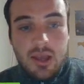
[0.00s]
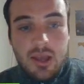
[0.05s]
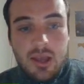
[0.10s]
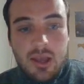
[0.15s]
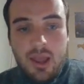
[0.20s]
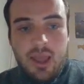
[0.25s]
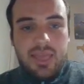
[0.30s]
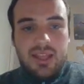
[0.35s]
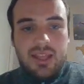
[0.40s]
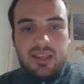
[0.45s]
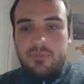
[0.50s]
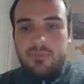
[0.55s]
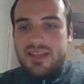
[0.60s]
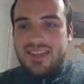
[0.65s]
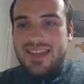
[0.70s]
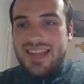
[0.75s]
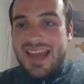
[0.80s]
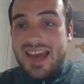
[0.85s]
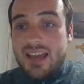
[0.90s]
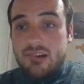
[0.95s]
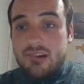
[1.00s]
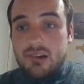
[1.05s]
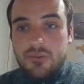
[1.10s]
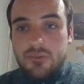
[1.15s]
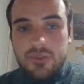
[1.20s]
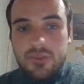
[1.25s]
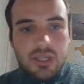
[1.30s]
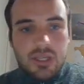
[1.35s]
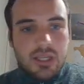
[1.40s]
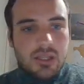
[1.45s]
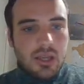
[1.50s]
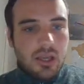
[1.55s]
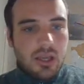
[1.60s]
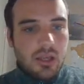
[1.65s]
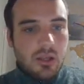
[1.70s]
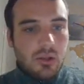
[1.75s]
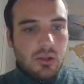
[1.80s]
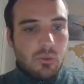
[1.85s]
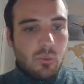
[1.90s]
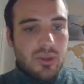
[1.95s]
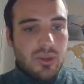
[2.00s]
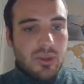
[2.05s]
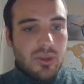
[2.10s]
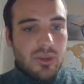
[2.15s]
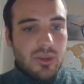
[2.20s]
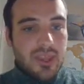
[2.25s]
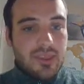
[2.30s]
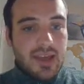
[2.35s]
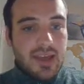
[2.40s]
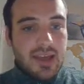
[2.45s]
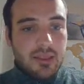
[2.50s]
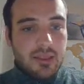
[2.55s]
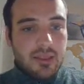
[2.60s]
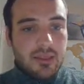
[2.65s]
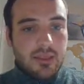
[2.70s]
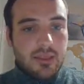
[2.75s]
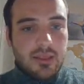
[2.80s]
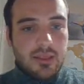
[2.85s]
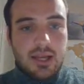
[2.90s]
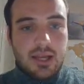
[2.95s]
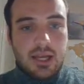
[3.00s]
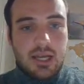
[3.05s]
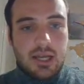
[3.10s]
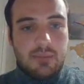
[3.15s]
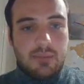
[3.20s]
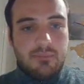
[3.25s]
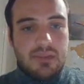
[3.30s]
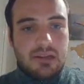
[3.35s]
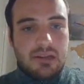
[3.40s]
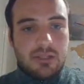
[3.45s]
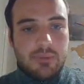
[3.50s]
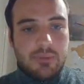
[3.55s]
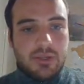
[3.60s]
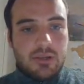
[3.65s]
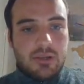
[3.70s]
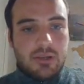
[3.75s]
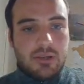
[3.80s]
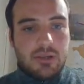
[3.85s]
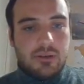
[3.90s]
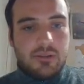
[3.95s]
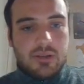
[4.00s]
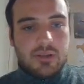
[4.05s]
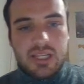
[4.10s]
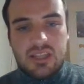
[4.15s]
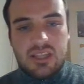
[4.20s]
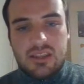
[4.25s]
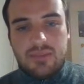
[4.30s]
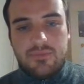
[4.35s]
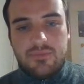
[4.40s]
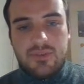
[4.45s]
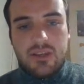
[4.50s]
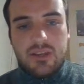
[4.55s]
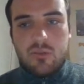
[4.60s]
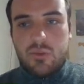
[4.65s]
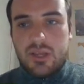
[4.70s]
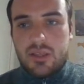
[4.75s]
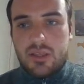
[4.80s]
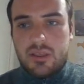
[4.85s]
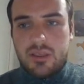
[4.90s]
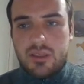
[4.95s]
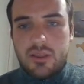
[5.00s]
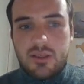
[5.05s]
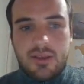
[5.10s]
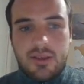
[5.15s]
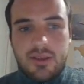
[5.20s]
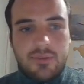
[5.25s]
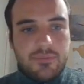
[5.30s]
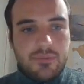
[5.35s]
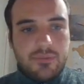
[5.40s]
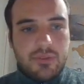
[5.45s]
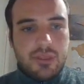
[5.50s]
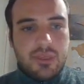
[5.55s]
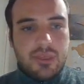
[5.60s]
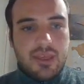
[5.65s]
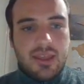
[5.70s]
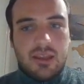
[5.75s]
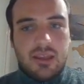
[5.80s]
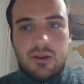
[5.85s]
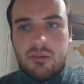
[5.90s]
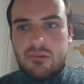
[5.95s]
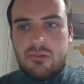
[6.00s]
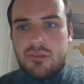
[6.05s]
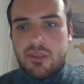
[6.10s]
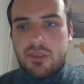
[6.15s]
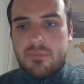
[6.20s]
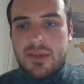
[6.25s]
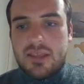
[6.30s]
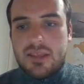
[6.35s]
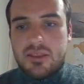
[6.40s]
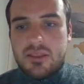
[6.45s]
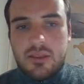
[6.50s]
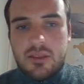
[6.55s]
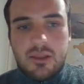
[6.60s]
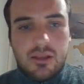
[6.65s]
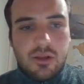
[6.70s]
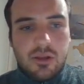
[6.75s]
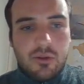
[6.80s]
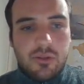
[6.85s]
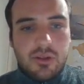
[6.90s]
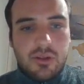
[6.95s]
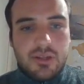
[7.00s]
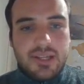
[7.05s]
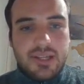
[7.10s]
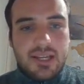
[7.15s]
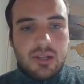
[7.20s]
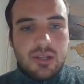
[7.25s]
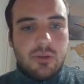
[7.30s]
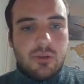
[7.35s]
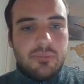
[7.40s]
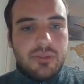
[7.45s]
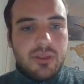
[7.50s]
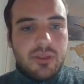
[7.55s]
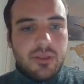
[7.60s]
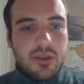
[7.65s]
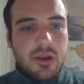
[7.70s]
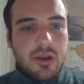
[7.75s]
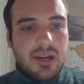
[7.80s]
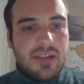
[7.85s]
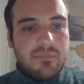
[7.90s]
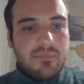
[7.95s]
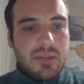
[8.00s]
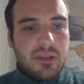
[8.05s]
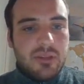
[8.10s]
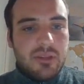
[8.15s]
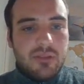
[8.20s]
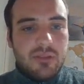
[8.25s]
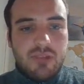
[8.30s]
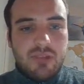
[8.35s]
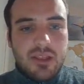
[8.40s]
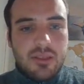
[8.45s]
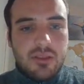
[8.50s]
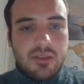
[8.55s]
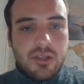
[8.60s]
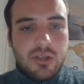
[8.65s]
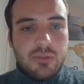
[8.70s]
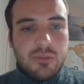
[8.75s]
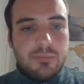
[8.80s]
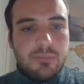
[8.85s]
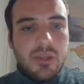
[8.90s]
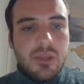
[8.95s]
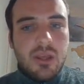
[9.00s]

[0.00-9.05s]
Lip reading: they dispatch any aircraft they need, whether that's Maritime and Coast Guard Agency fixed wing stuff. They can dispatch Coast Guard helicopters, RAF mounted rescue,